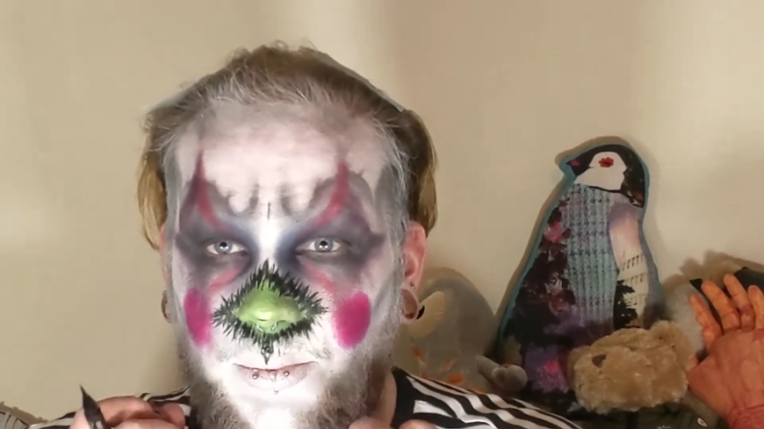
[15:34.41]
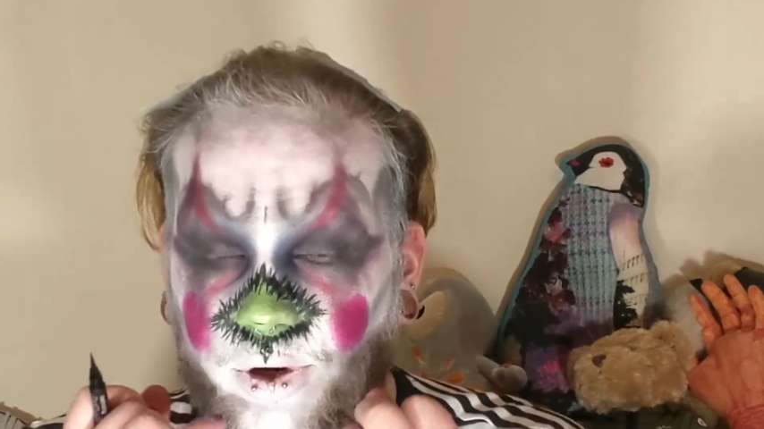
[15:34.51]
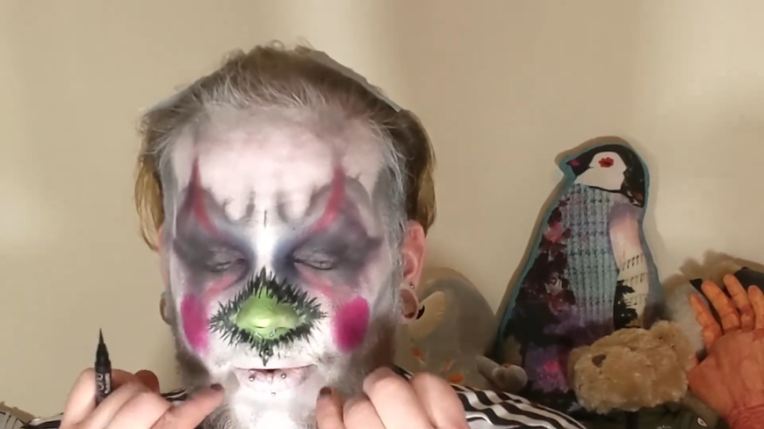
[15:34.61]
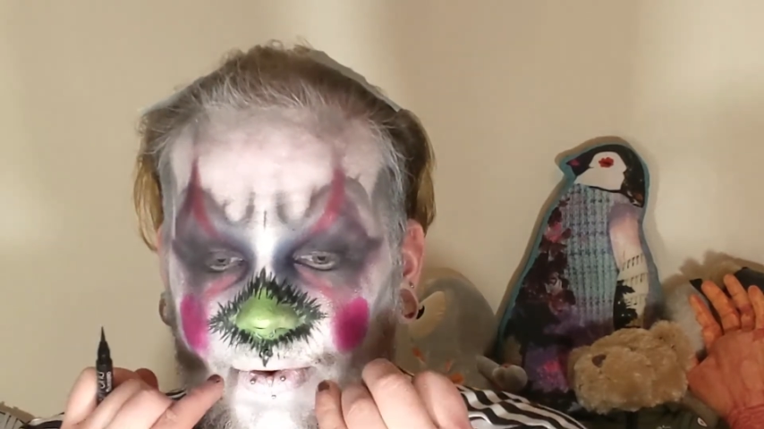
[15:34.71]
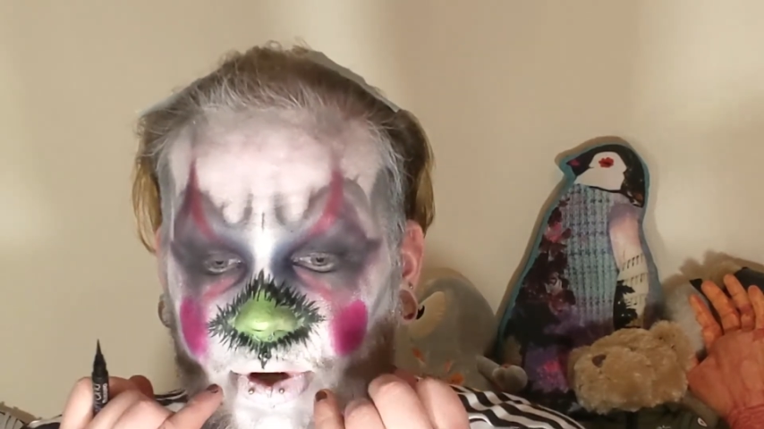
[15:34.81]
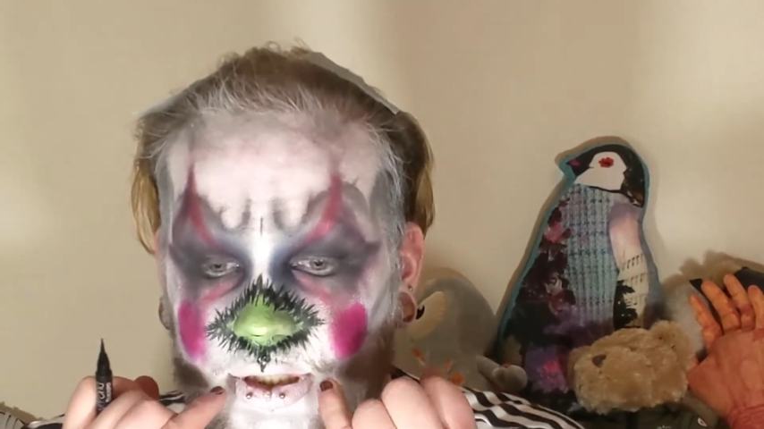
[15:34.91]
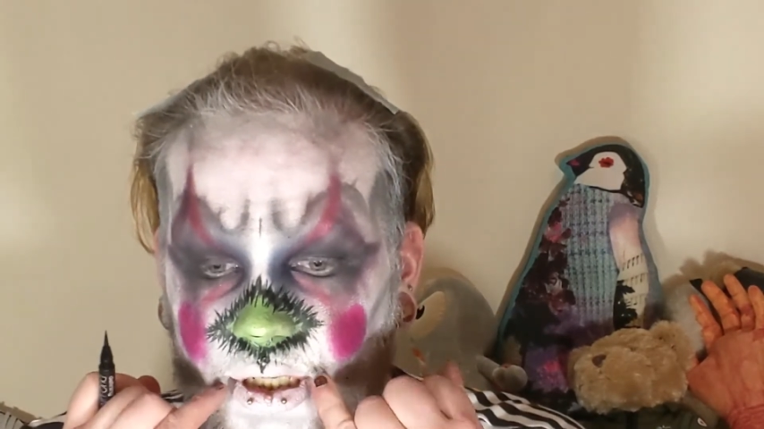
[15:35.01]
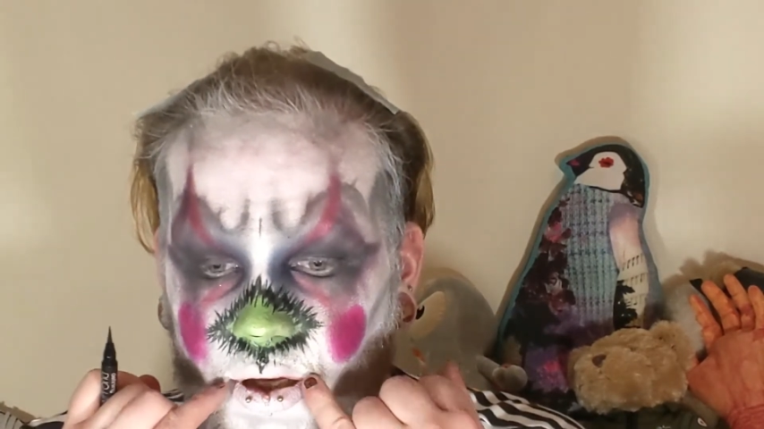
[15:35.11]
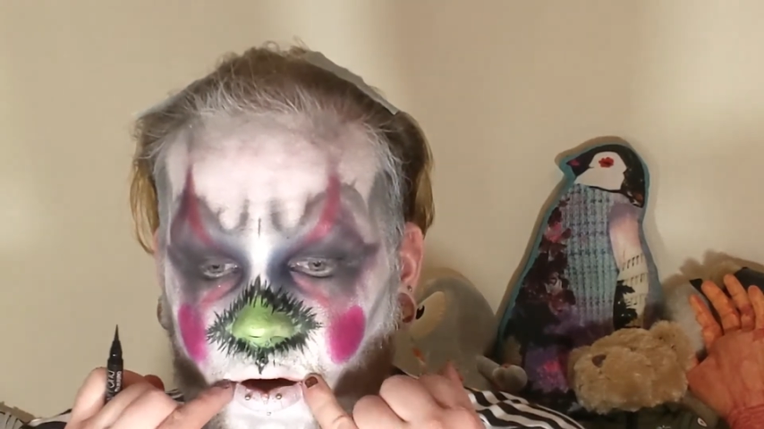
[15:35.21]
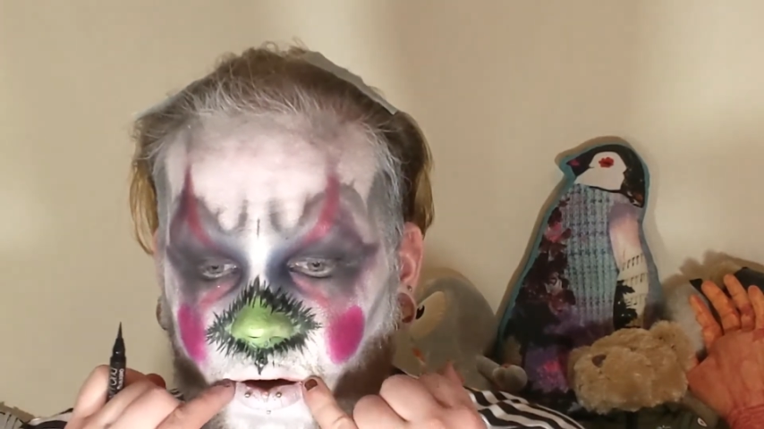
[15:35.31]
I'm going to
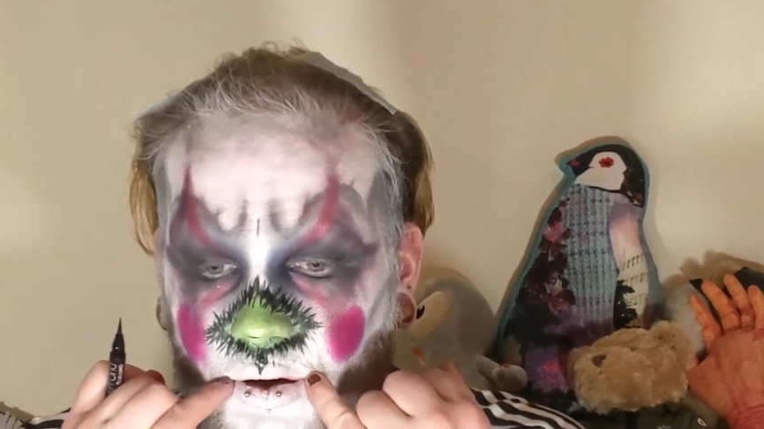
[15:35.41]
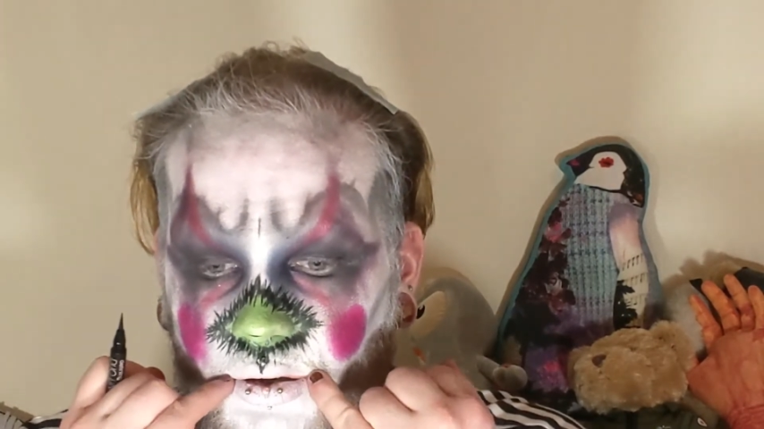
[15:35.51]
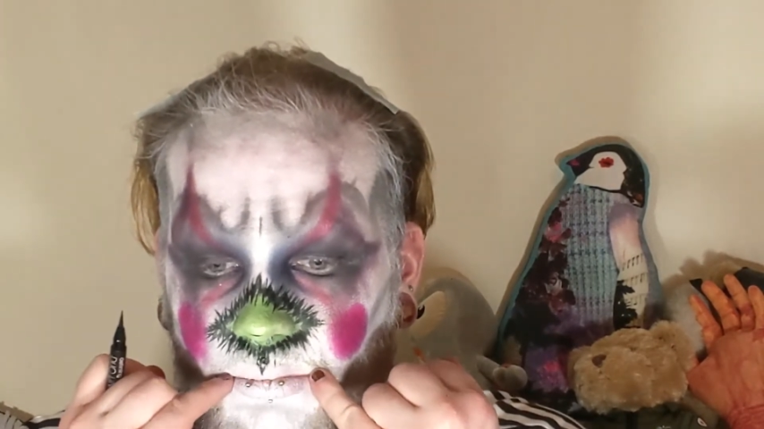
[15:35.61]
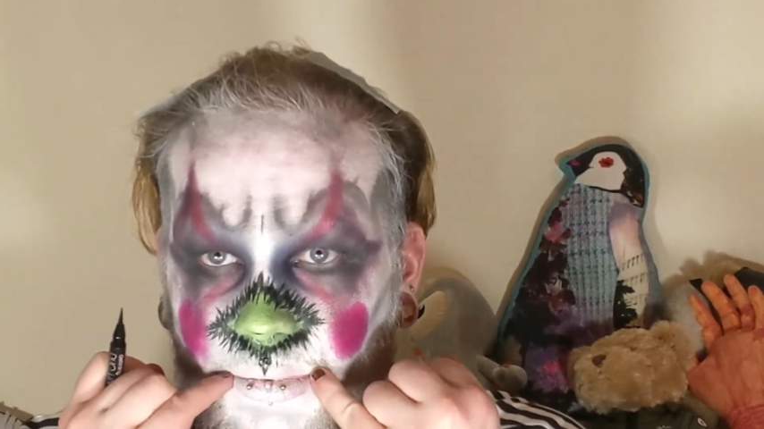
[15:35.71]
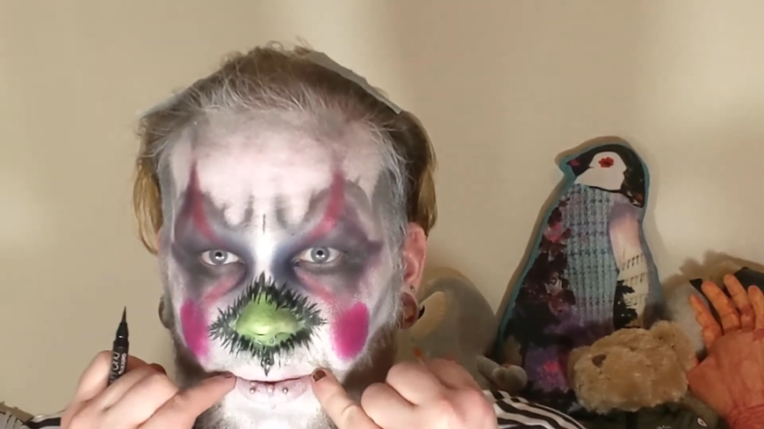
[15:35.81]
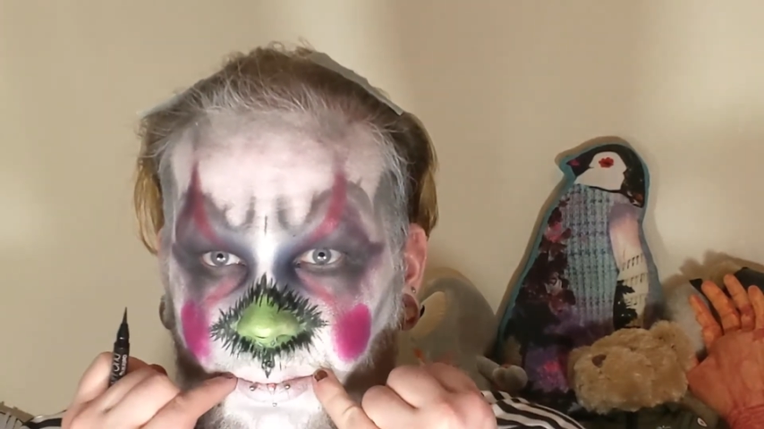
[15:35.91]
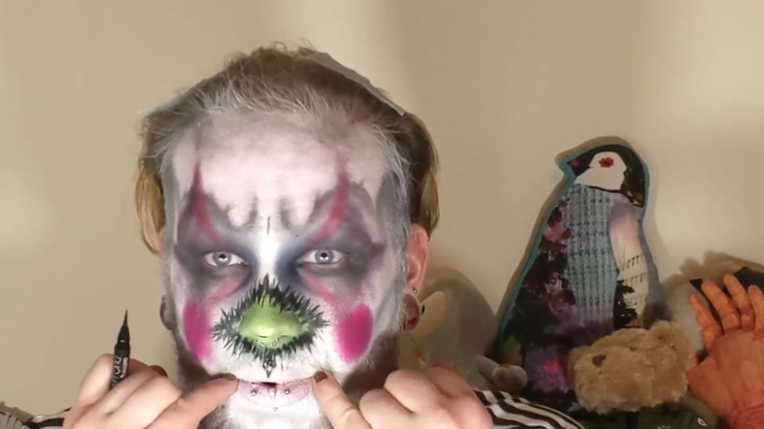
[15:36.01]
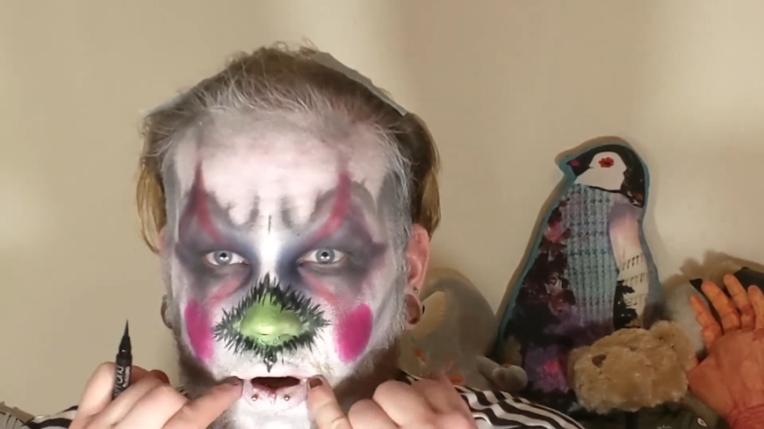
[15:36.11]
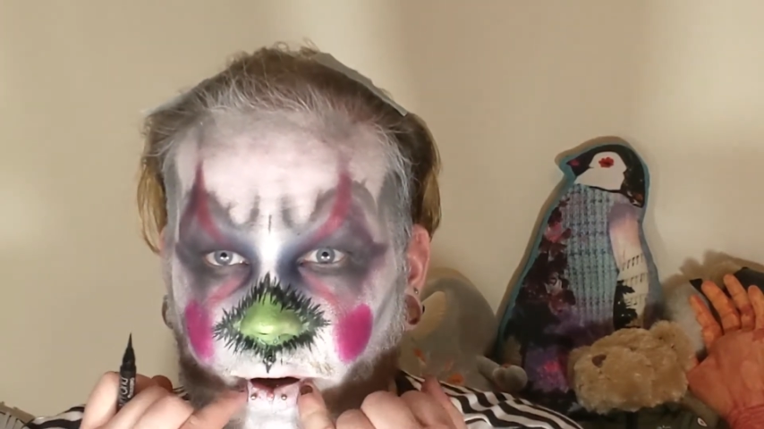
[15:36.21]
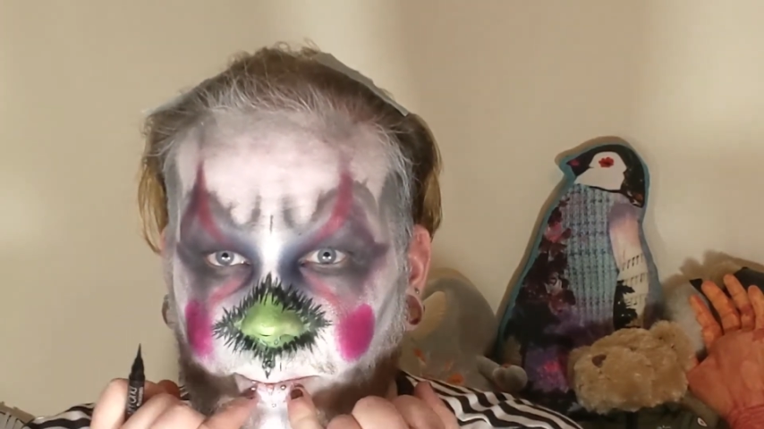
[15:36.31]
focus it on my
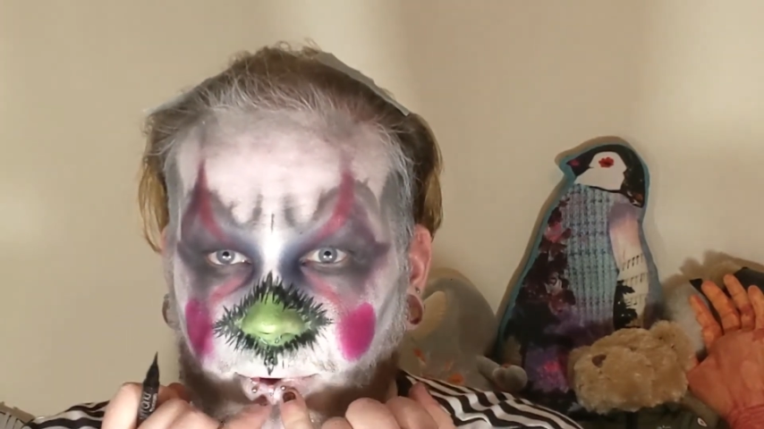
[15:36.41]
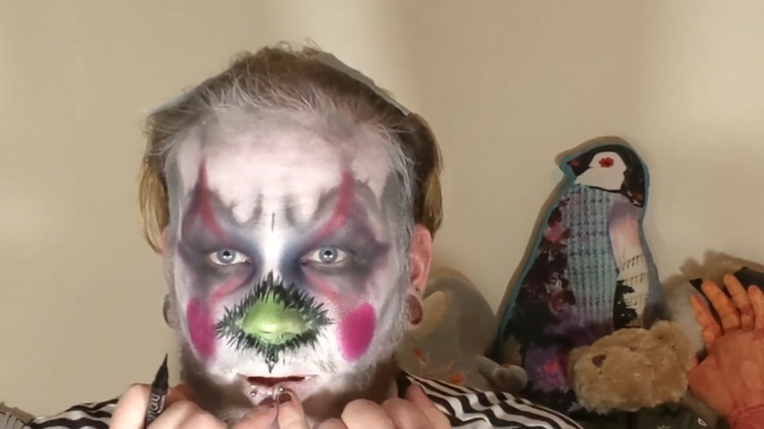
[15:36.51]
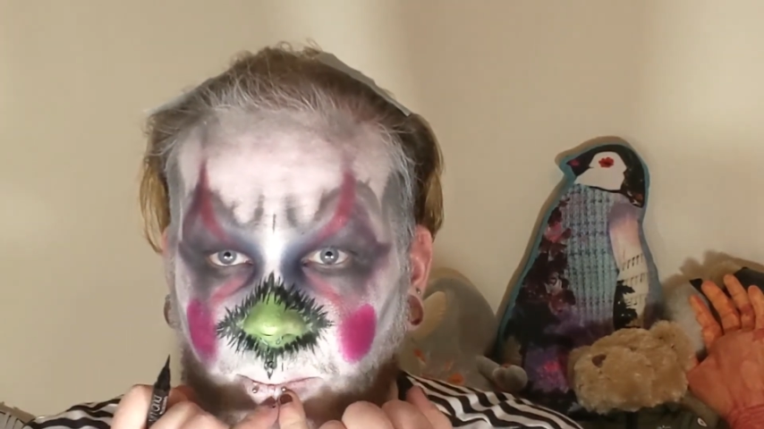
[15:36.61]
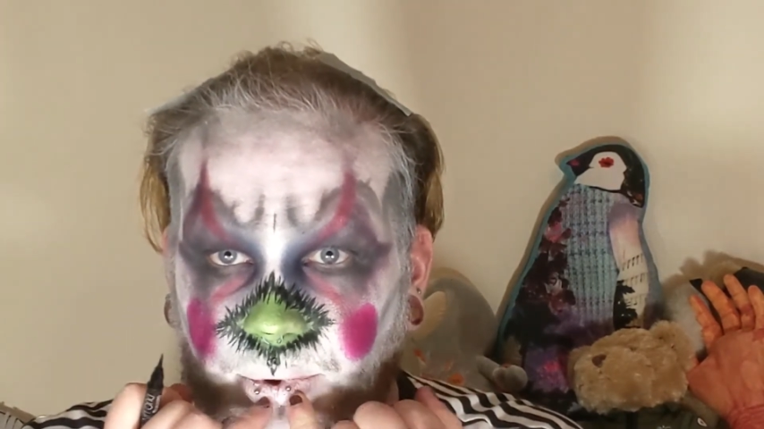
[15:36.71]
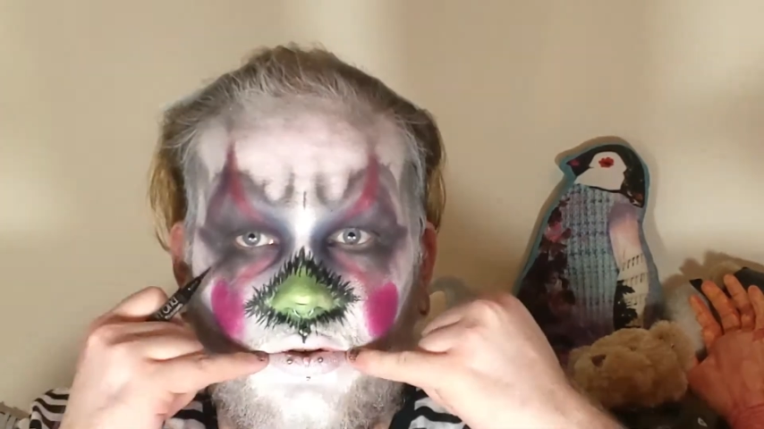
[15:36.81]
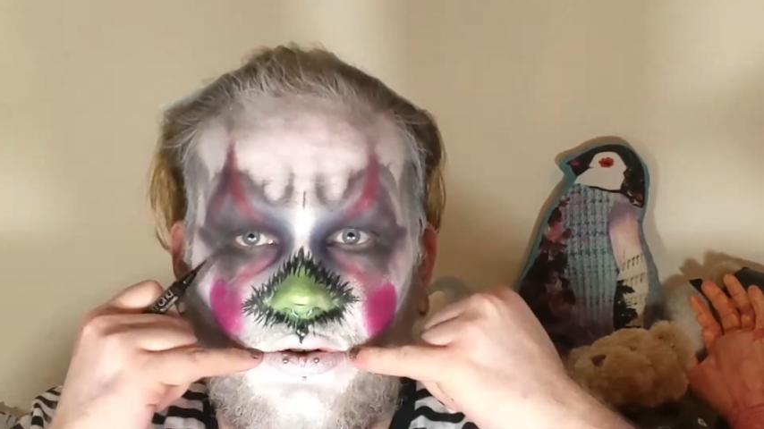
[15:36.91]
bottom lip,